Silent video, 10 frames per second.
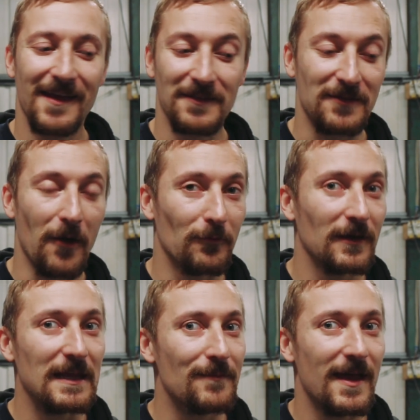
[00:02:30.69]
They don't
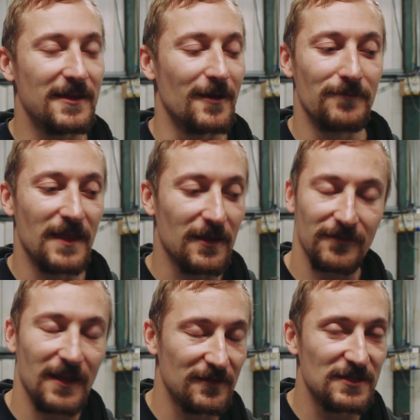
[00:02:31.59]
really make them.
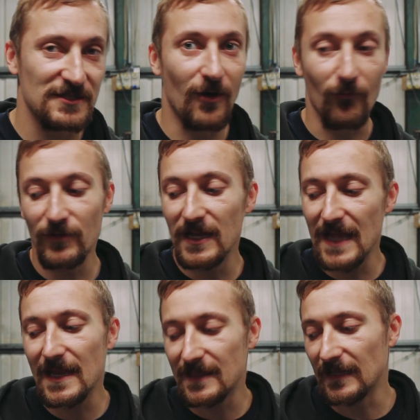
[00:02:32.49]
There's not
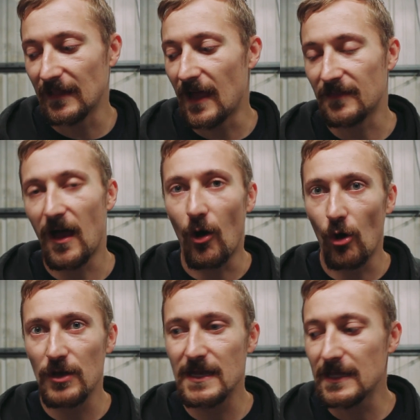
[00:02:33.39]
really anything like that
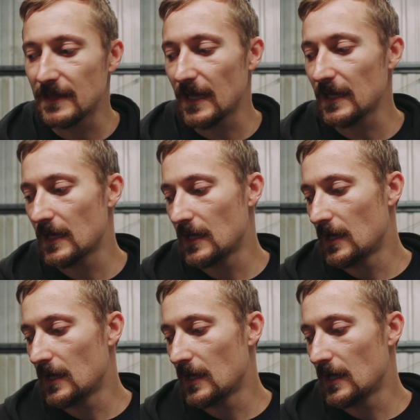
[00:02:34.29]
on anything